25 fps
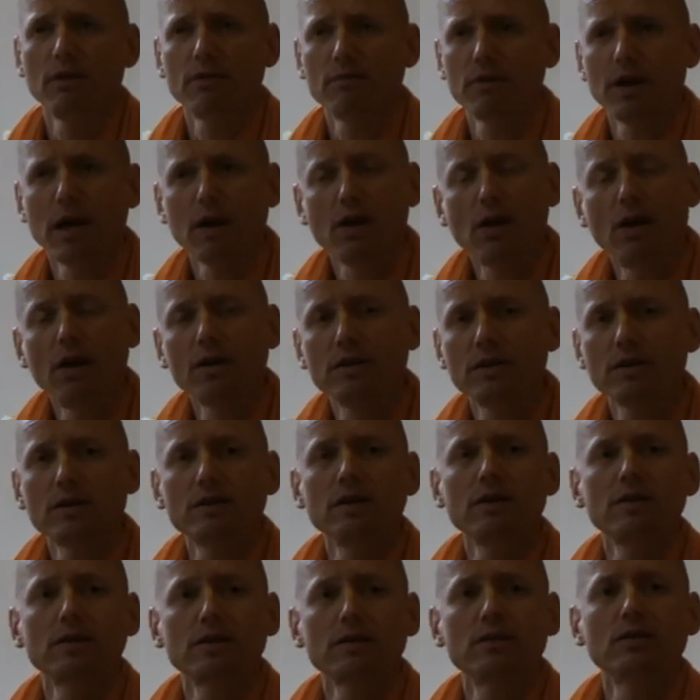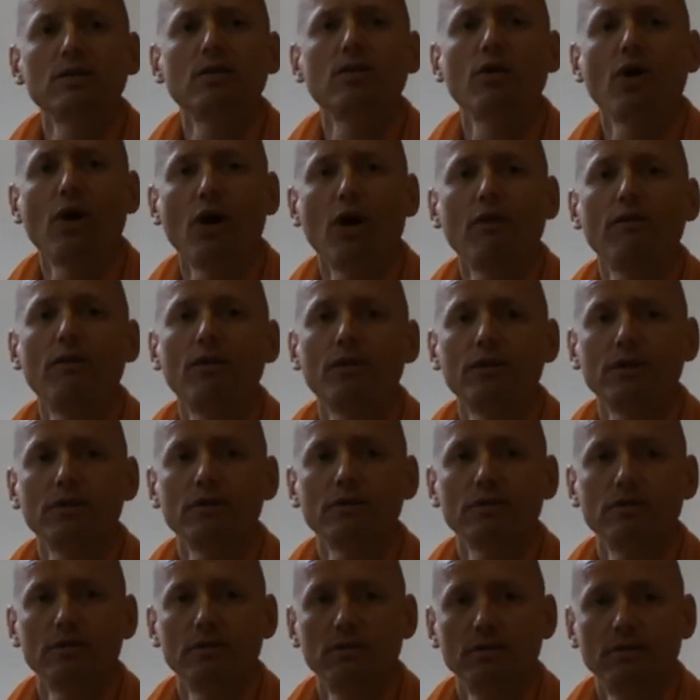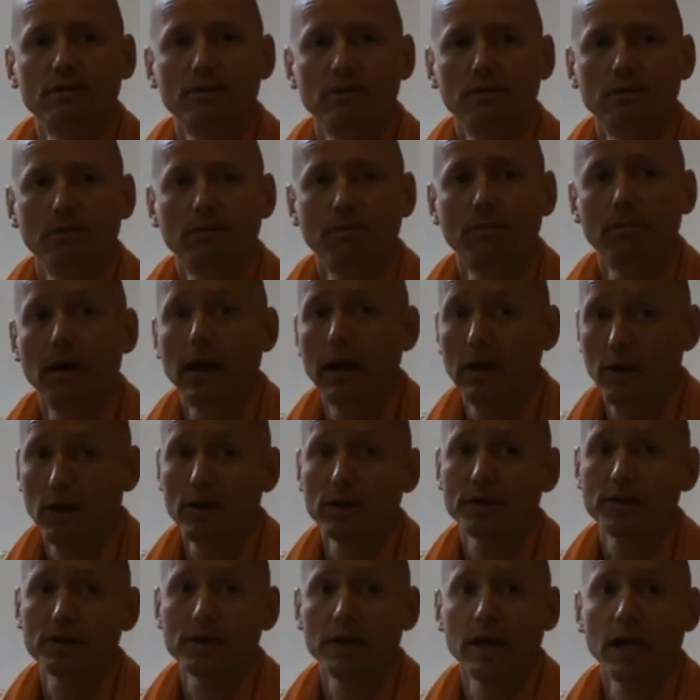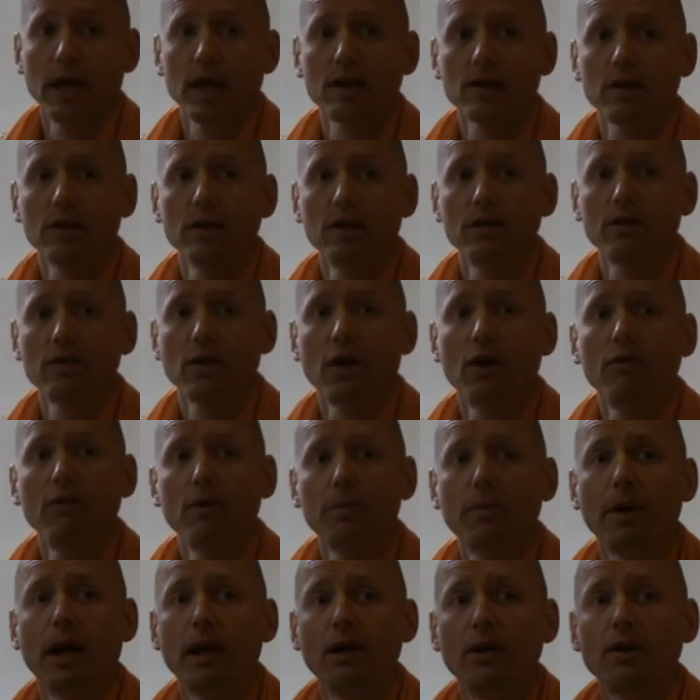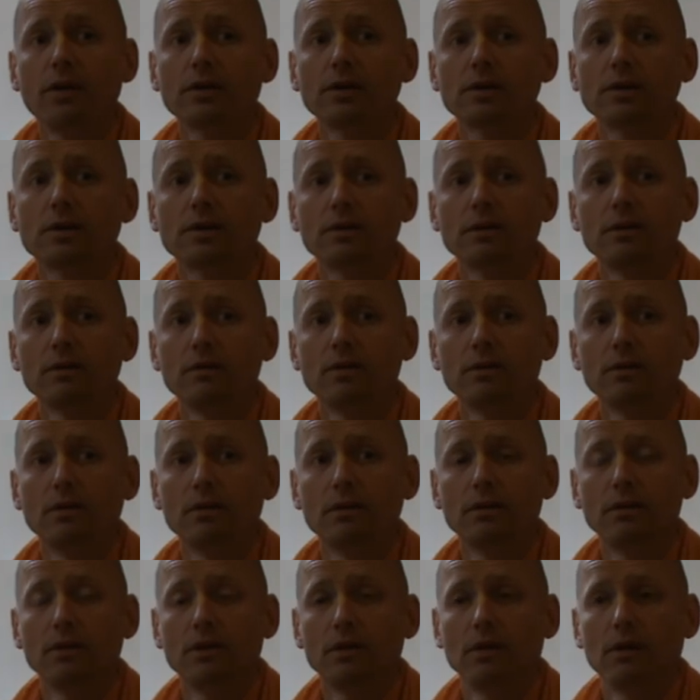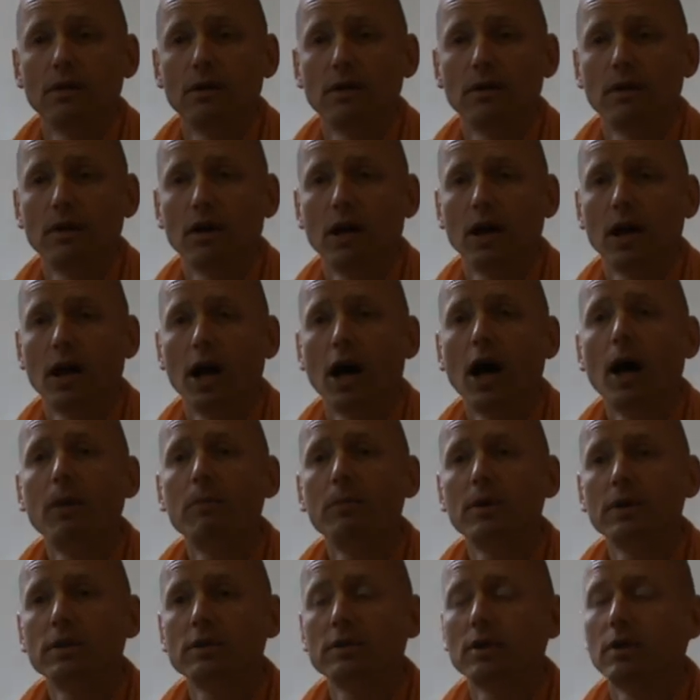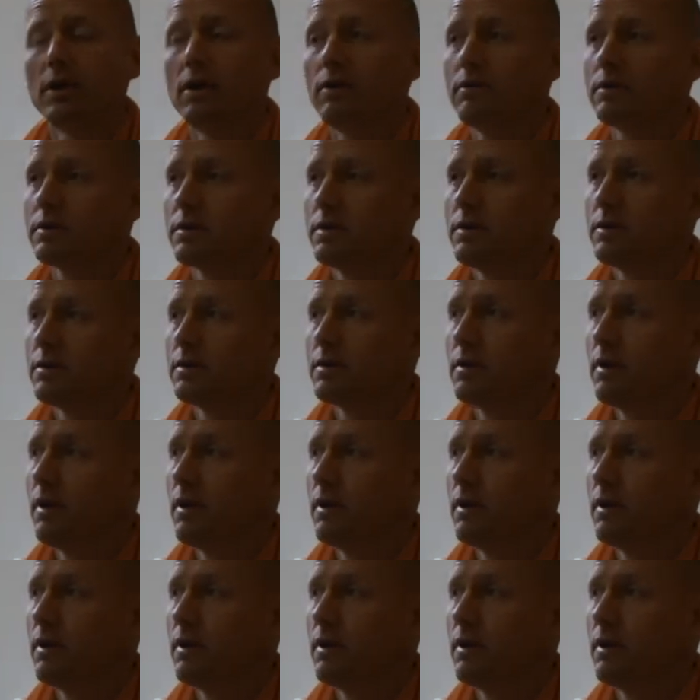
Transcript: their consciousness is so covered by lust, actually, it's covered by lust. Amrita has this,